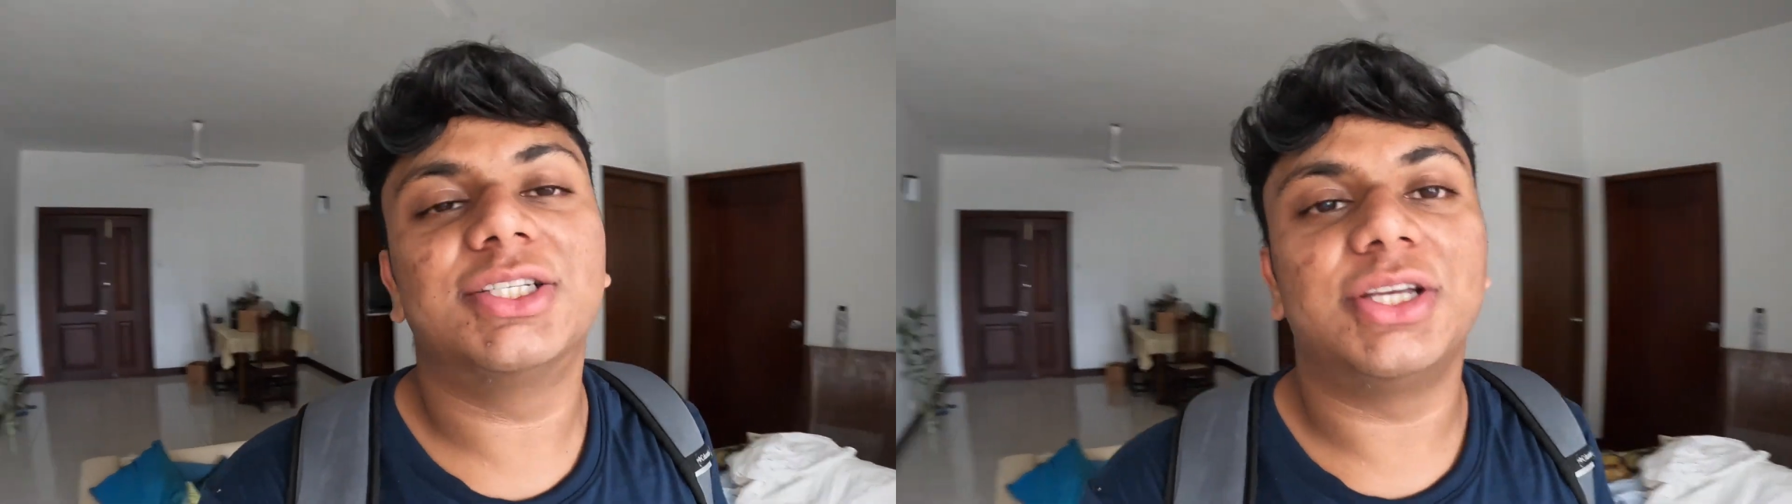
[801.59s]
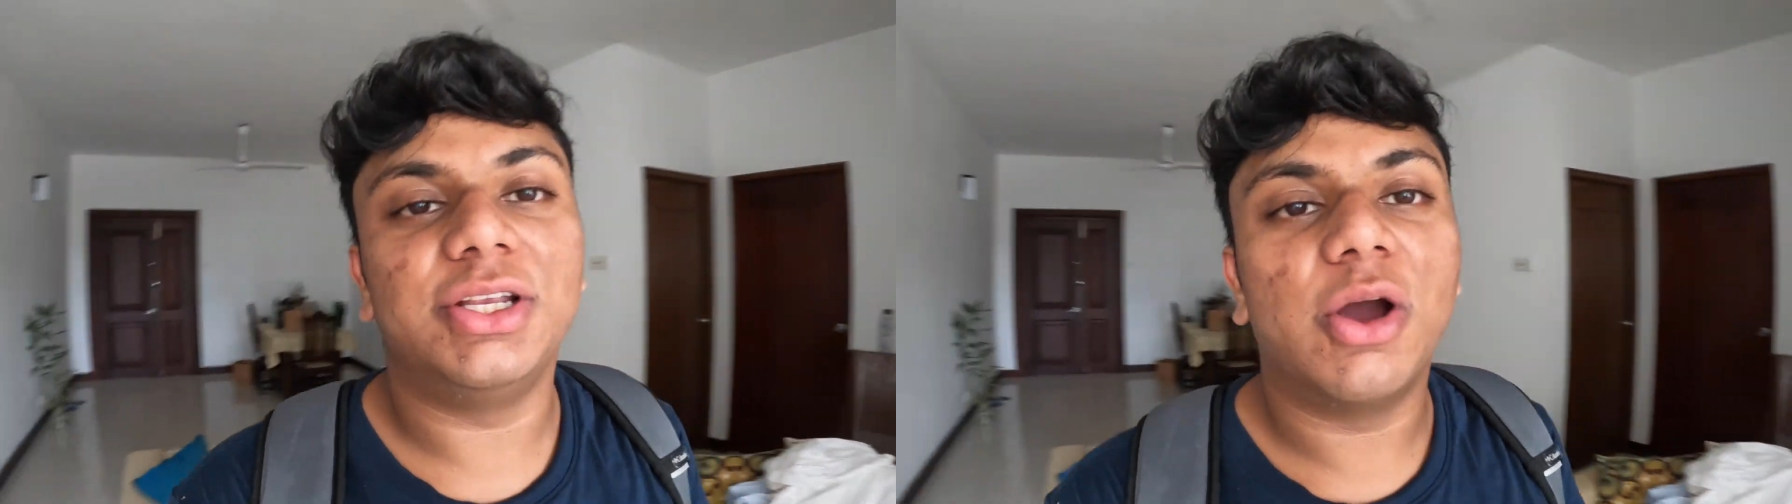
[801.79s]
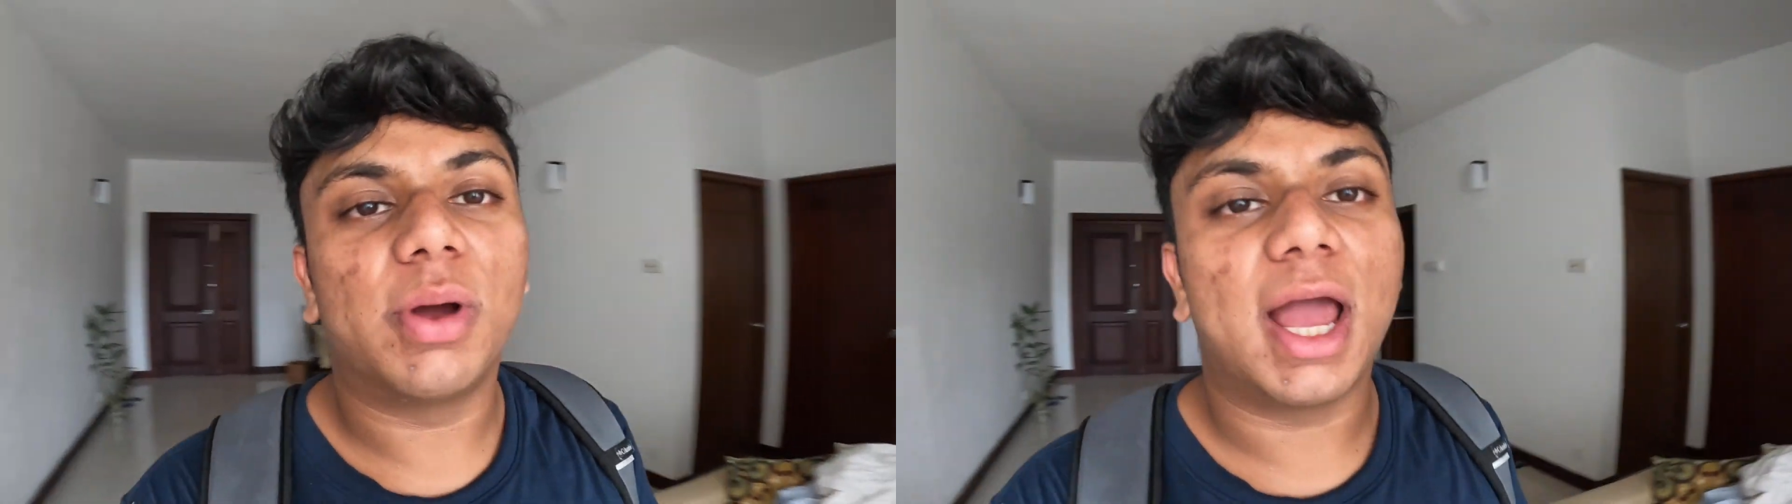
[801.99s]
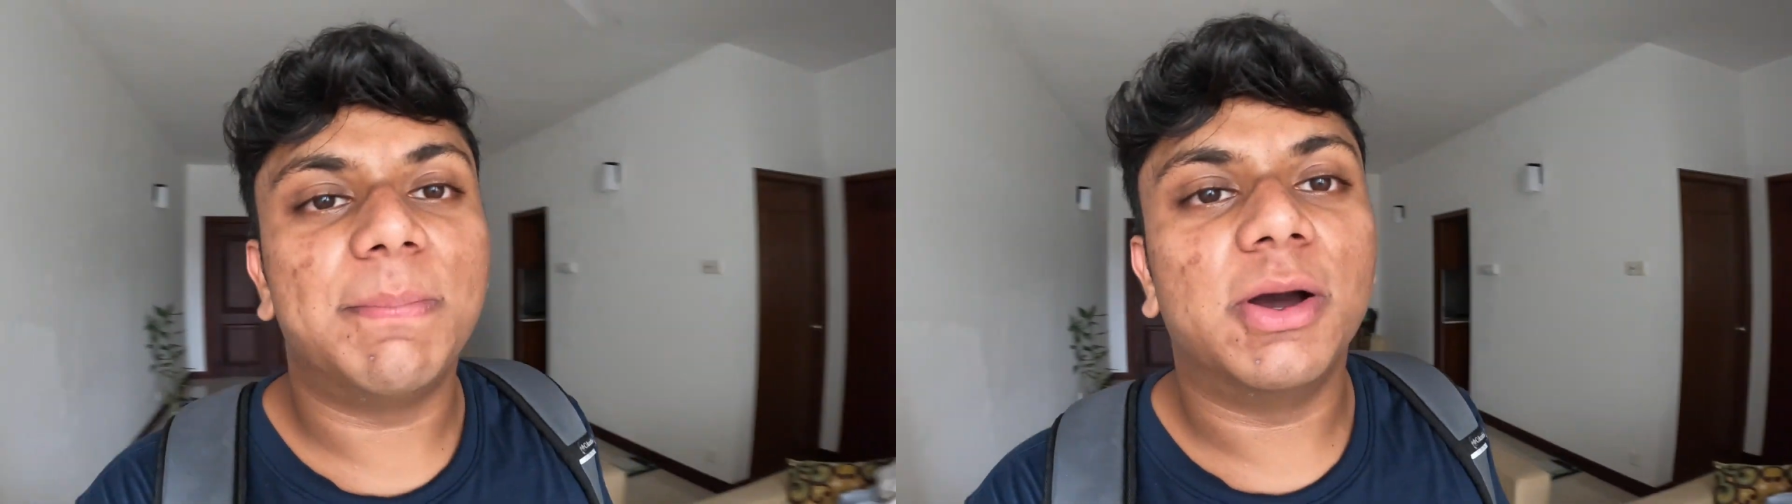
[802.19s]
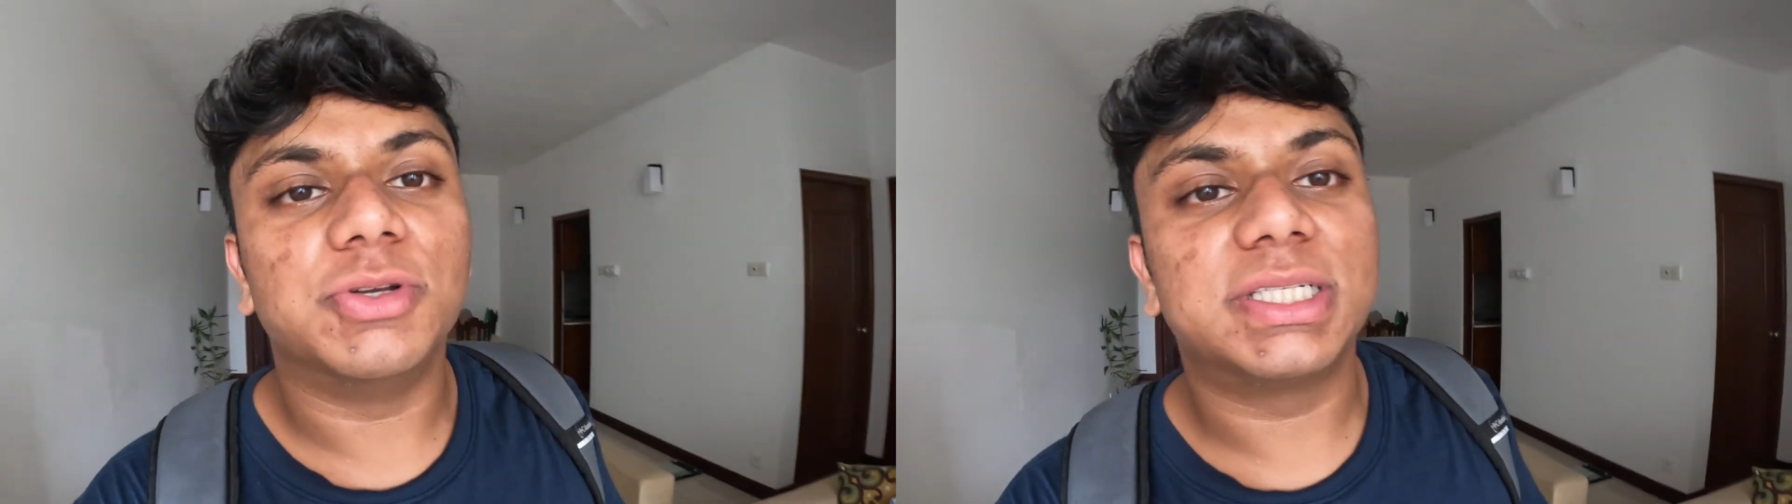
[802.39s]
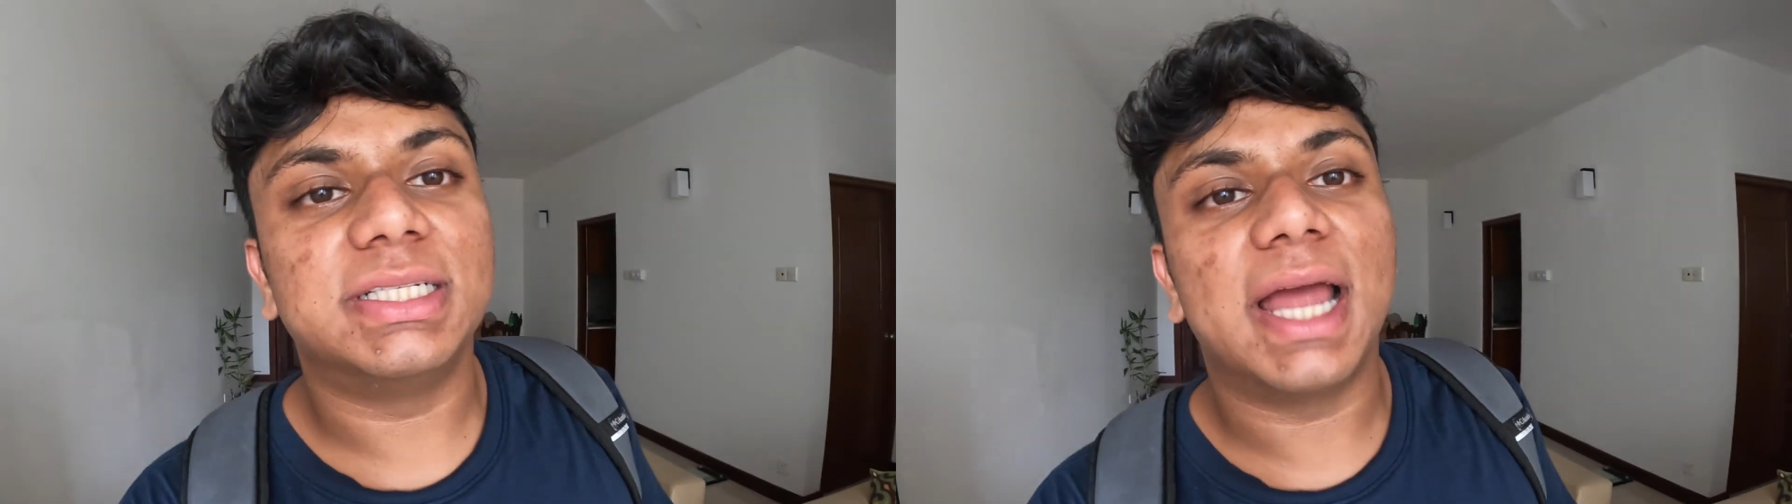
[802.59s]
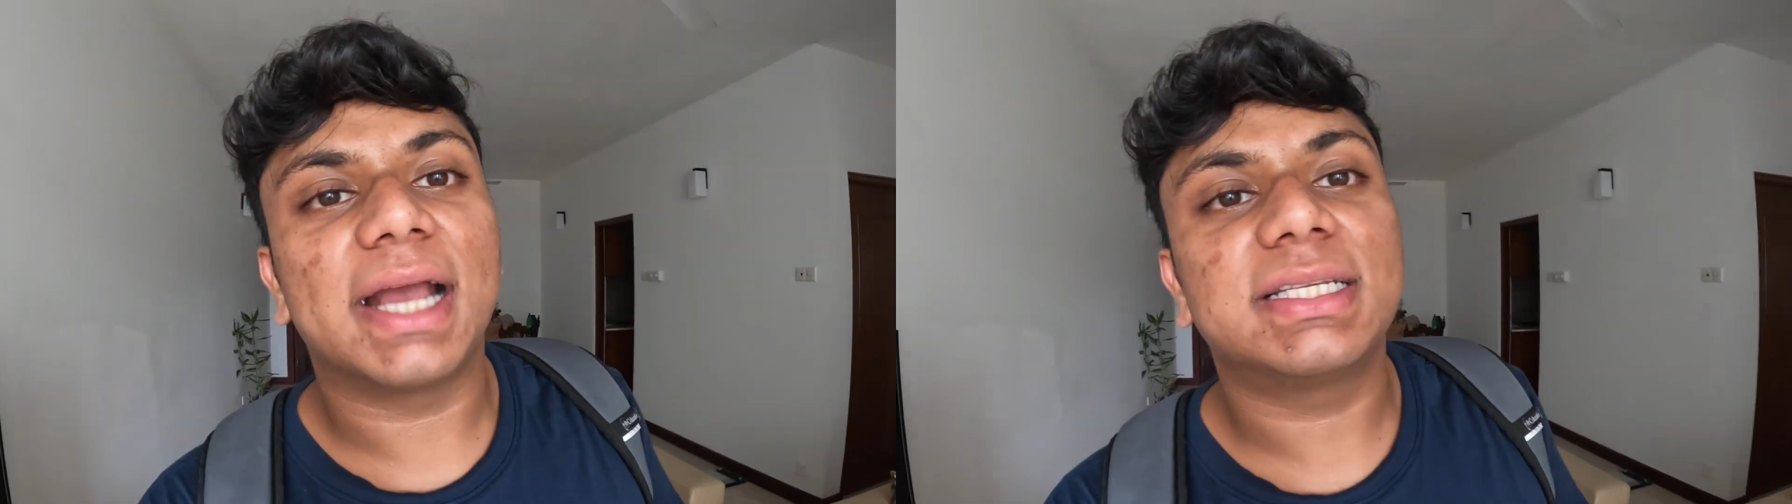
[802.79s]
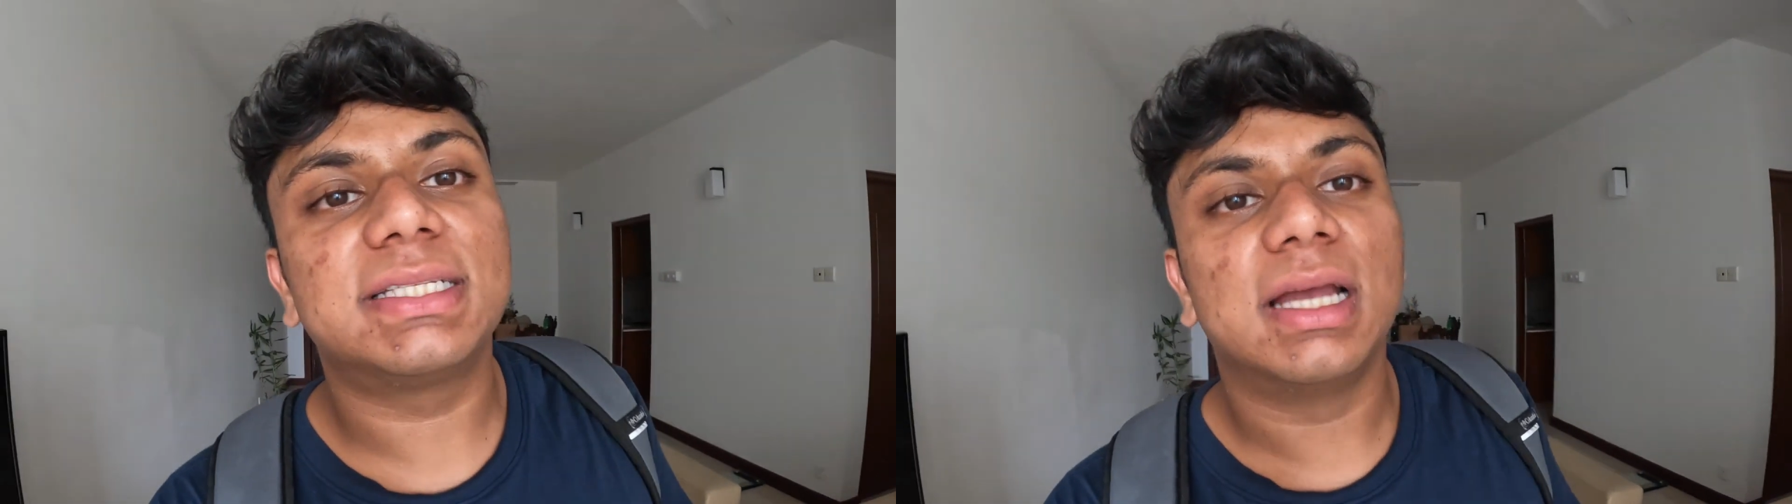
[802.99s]
so you know when I post
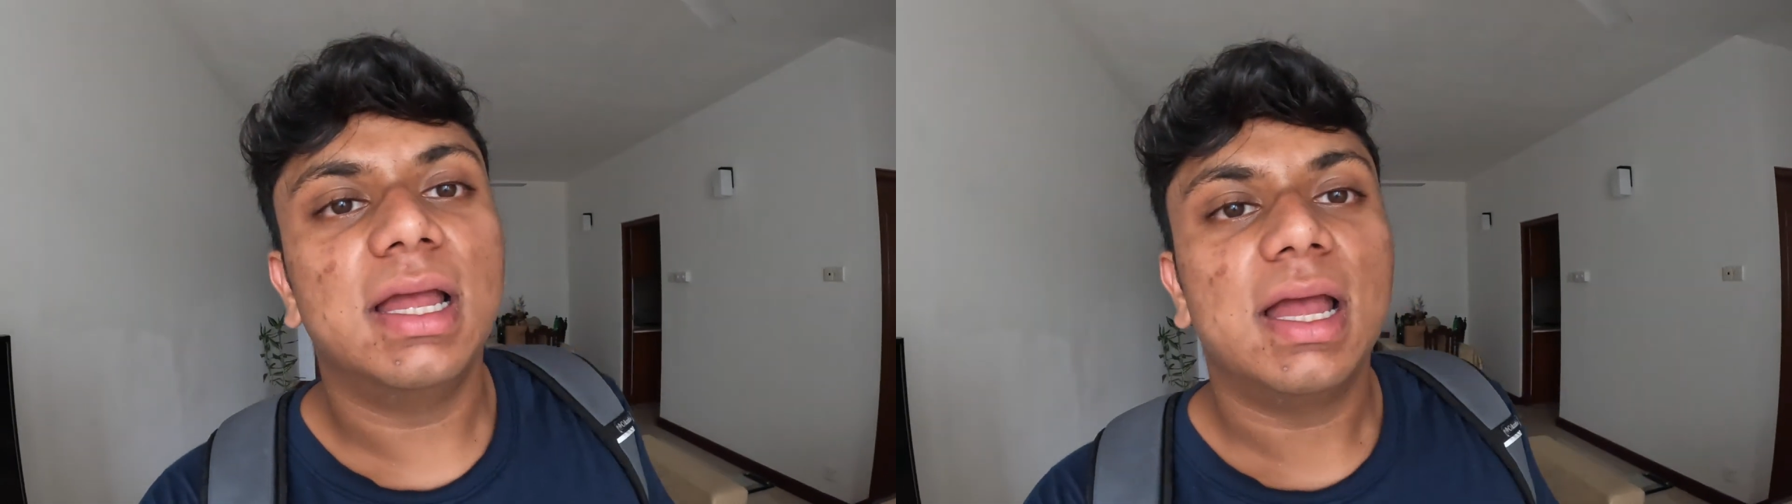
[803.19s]
next.